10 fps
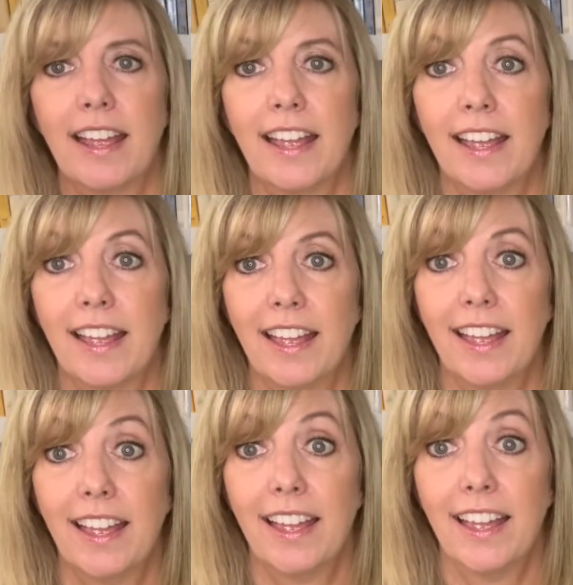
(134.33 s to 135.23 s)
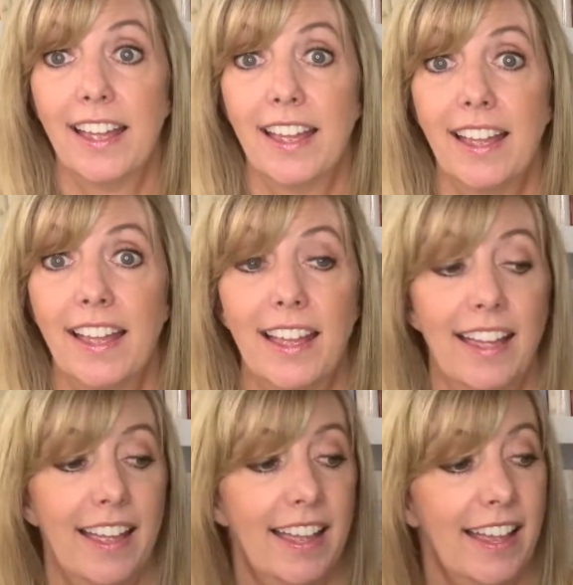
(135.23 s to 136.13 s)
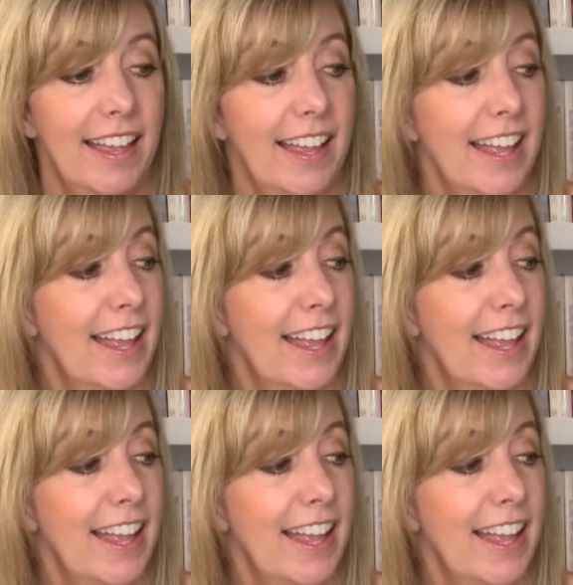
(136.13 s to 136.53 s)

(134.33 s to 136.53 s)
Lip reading: No one is speaking in this clip.